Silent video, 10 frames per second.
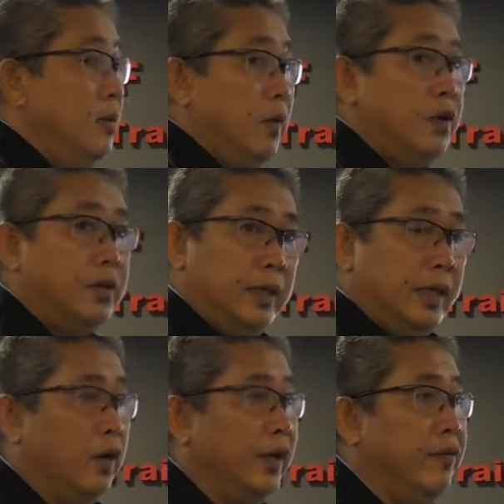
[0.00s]
Because
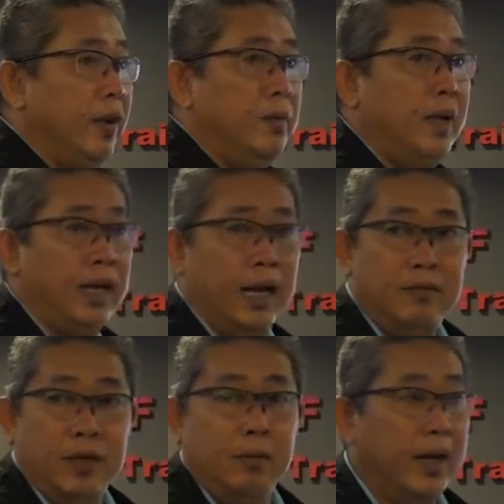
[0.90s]
collective agreement are
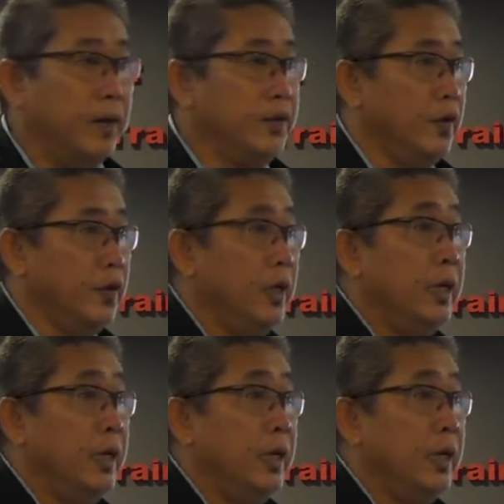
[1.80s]
governed by also